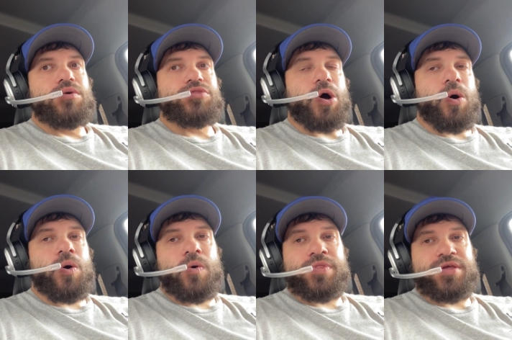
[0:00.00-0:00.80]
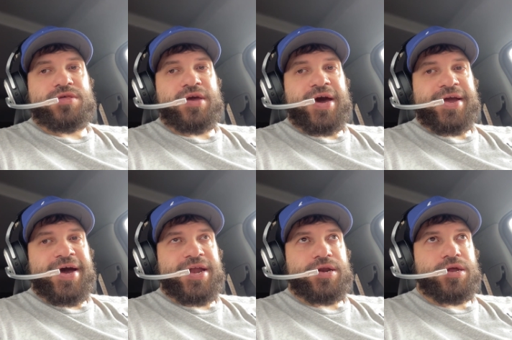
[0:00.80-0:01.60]
The only thing I
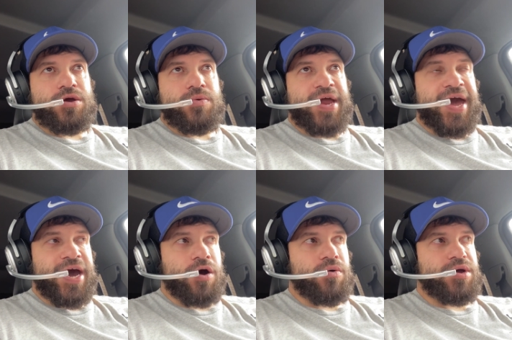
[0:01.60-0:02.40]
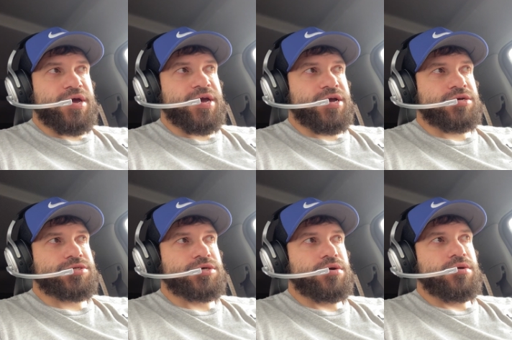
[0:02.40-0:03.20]
got to do now is